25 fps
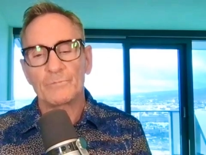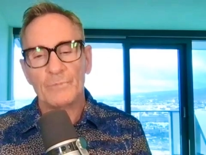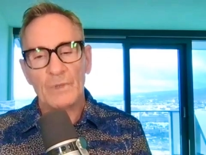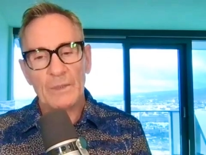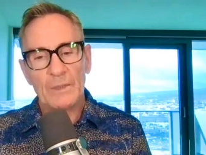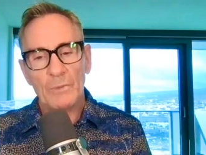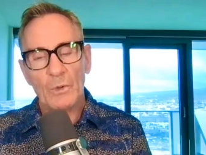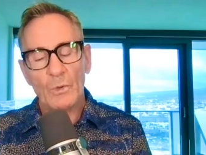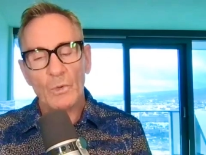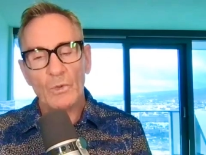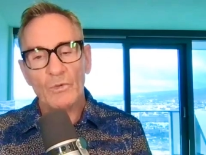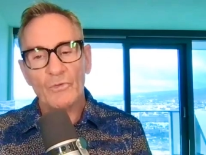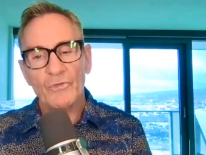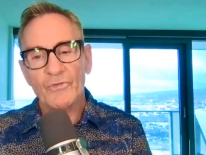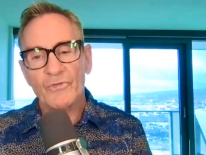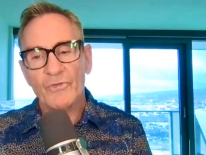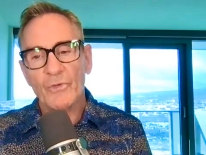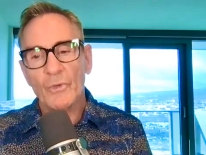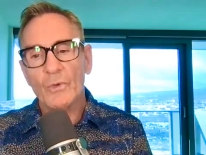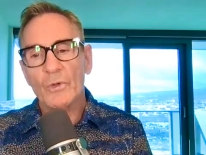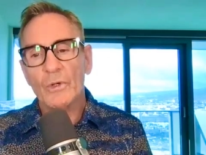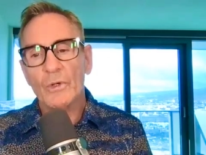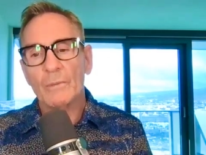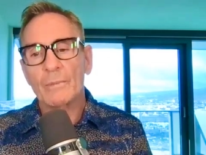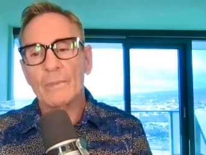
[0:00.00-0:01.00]
People will
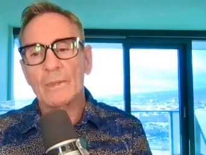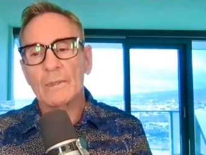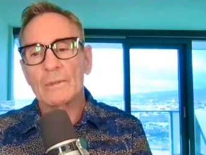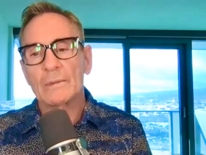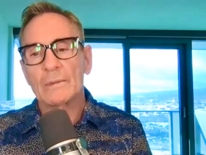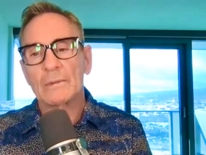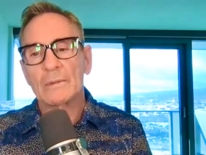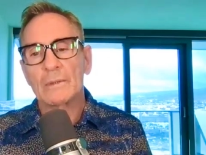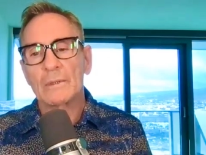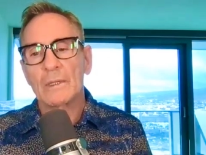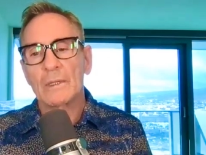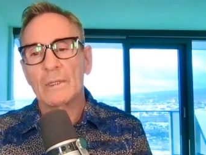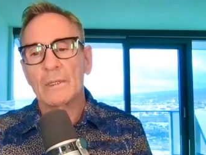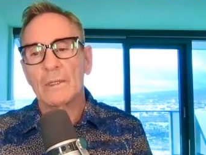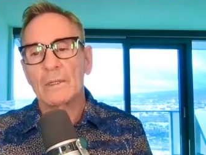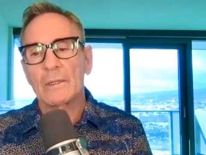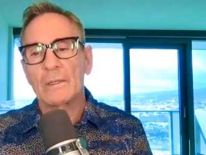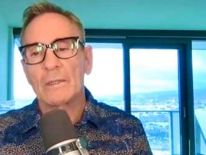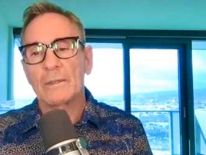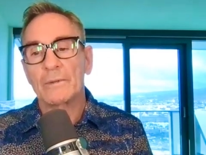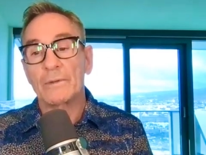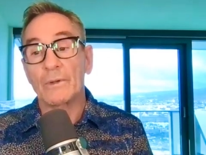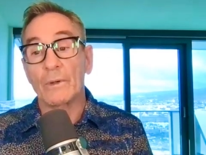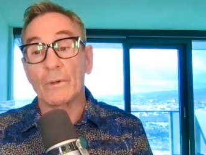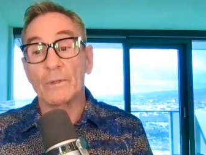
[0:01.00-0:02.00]
form
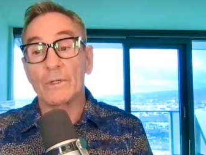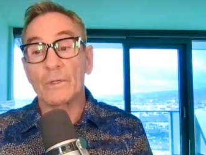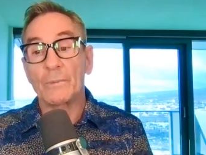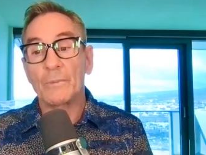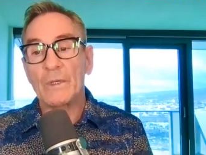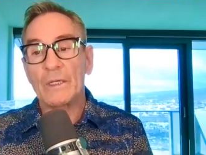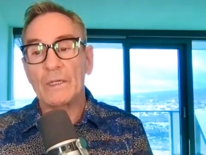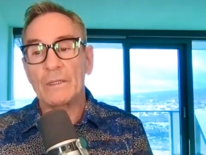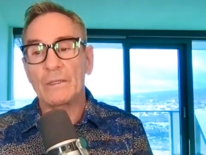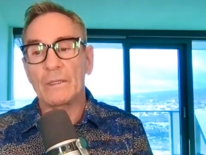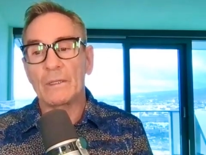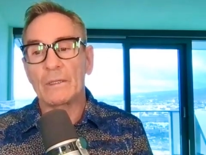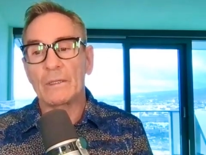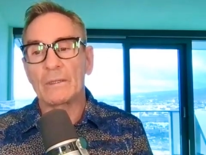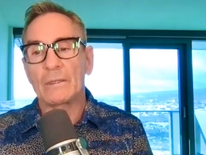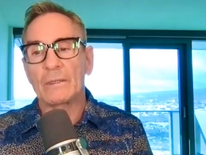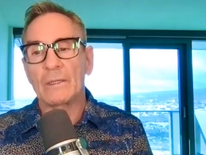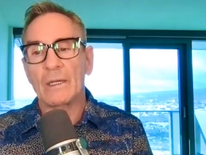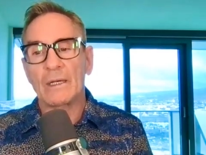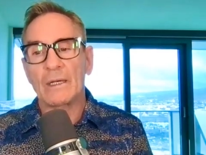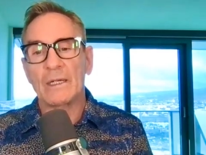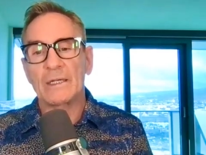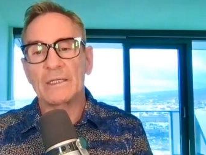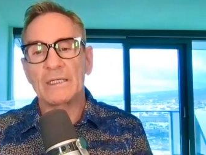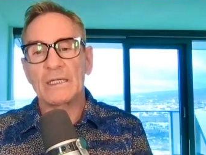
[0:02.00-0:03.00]
their own opinion
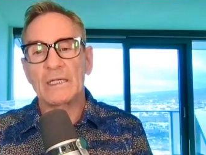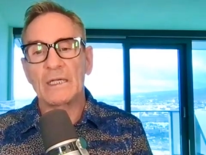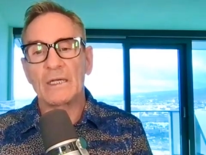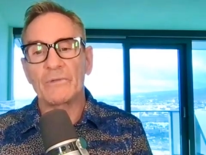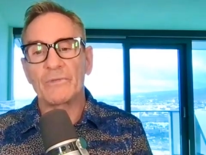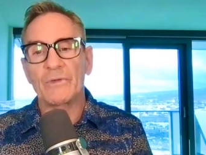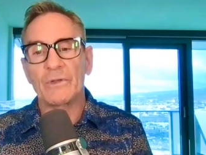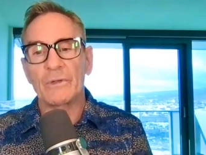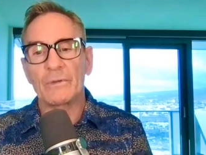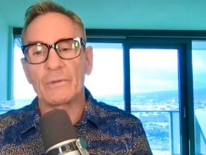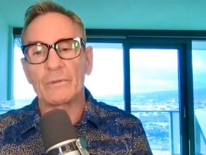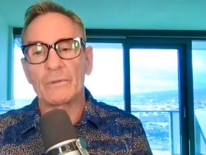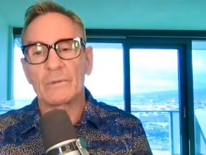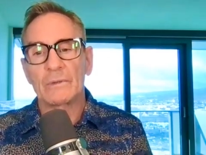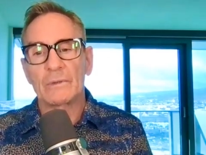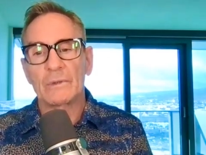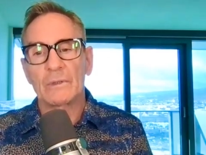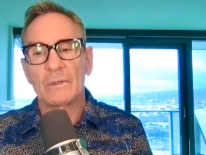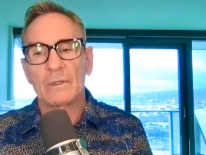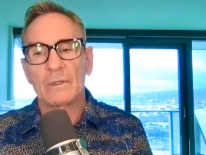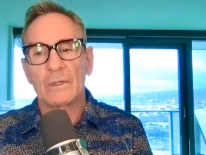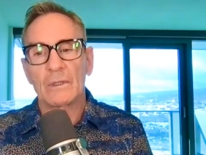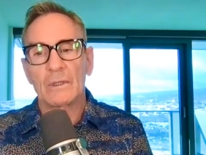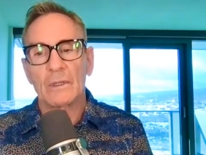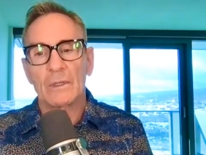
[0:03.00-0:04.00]
and idea of you,
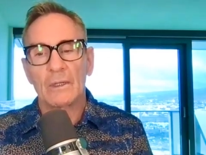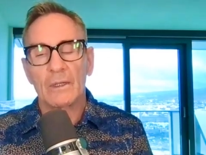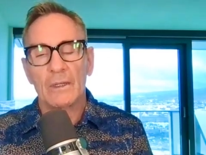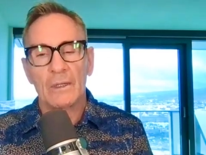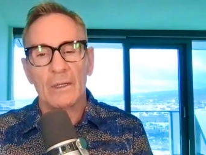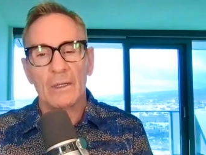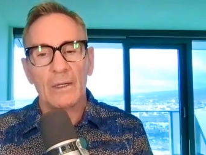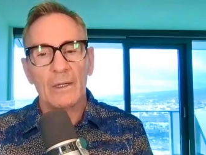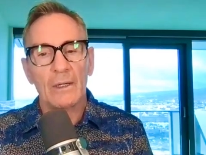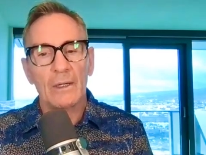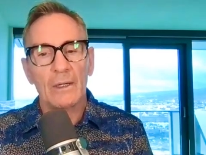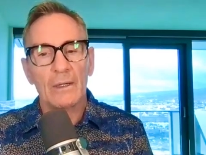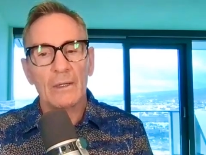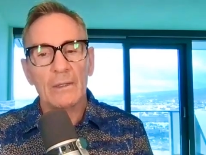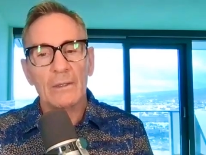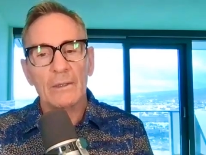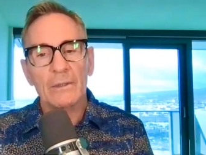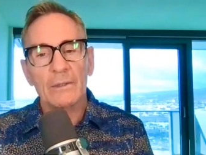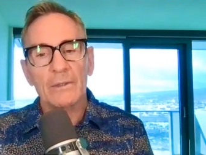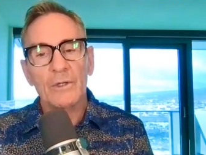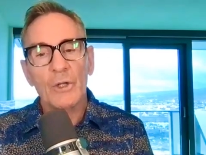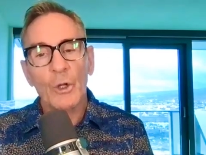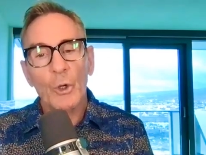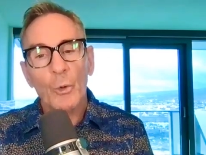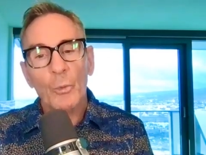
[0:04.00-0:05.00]

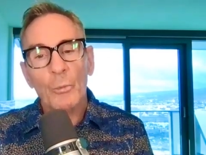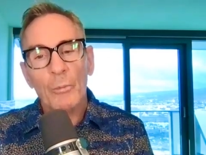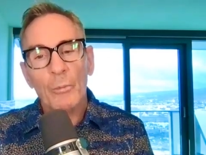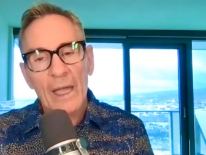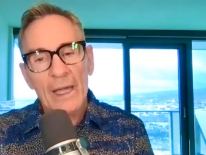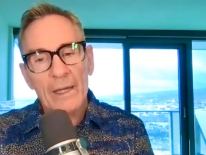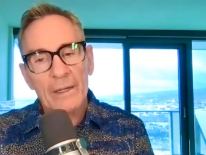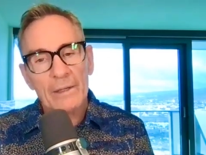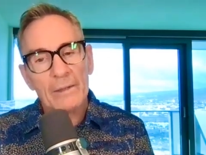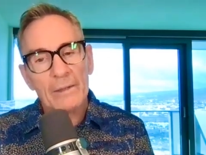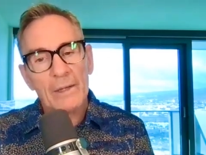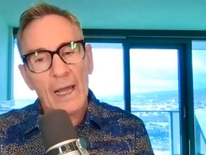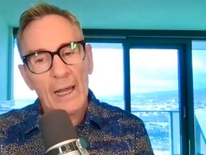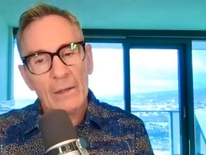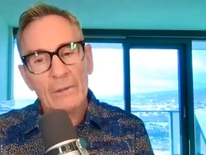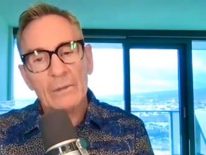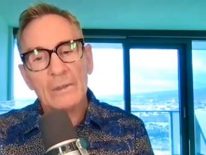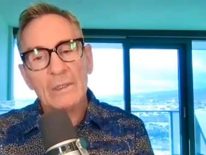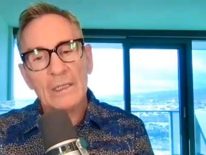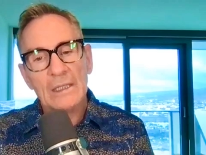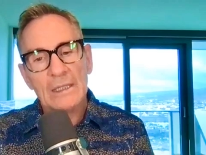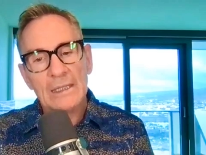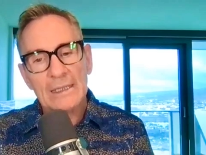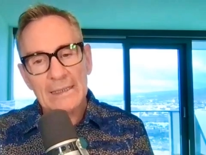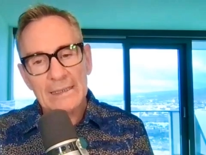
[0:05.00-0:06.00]
no matter
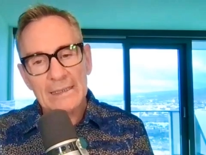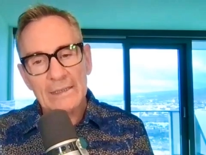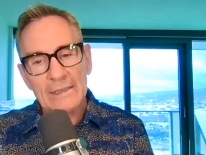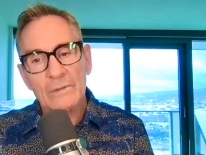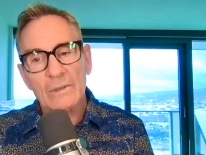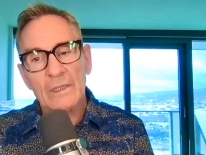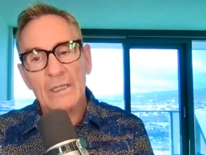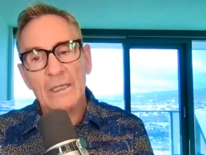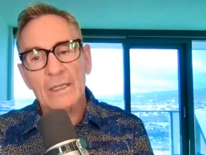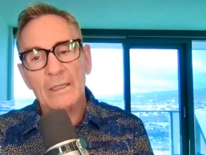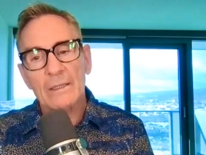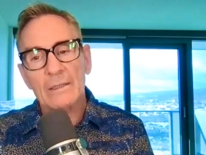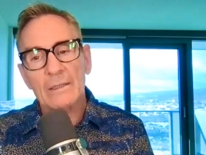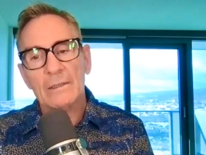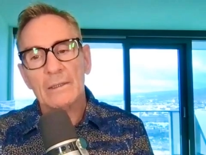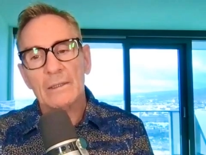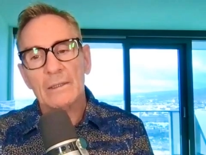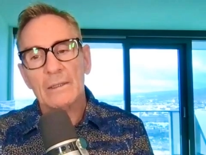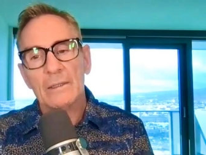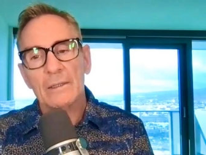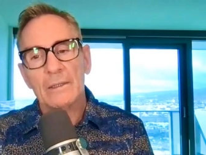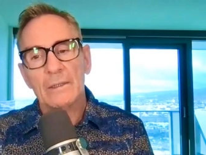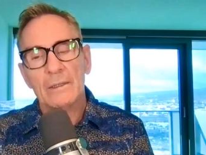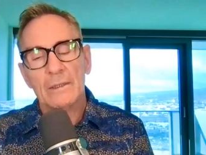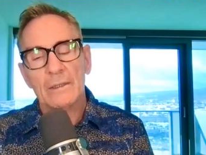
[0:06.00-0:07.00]
how clearly
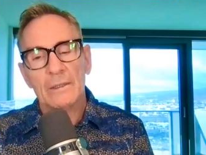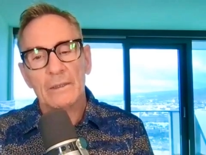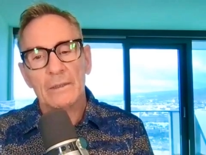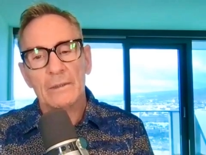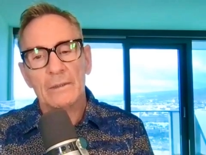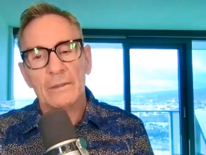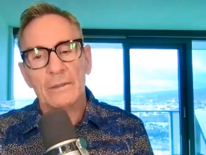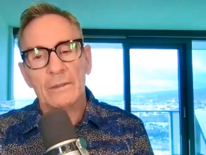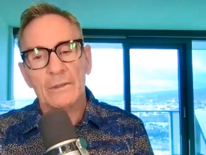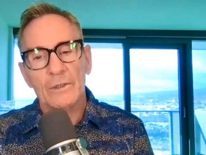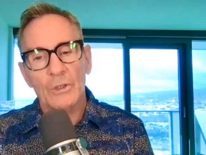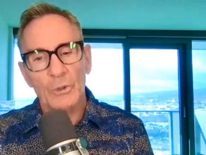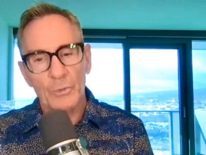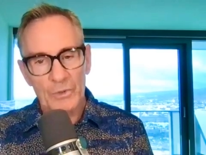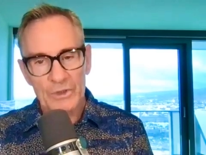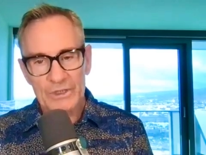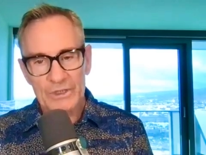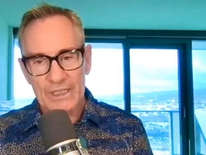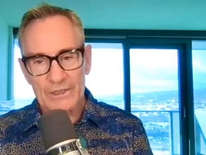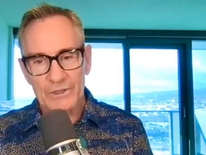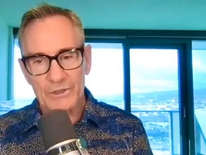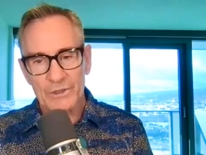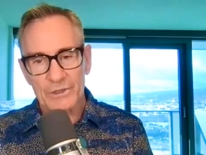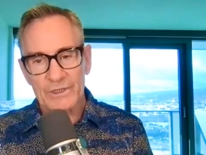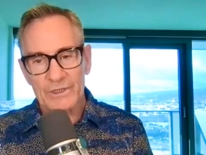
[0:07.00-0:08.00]
you
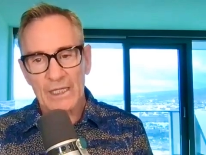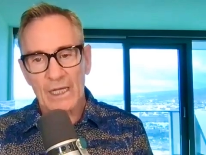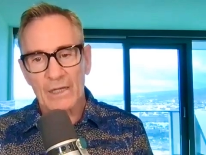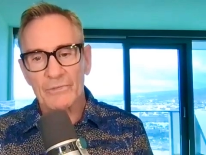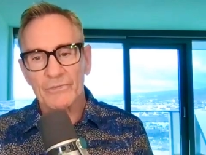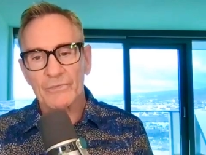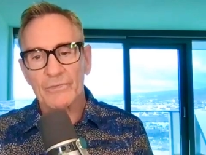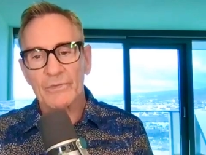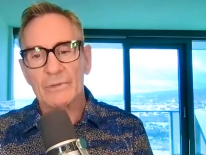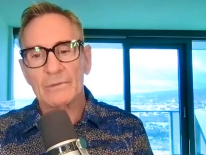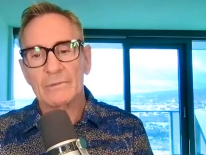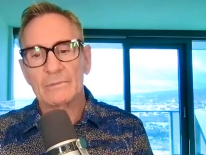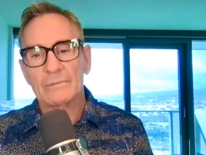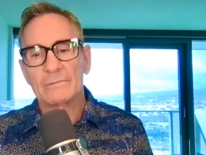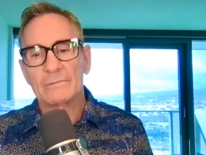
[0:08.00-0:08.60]
present yourself.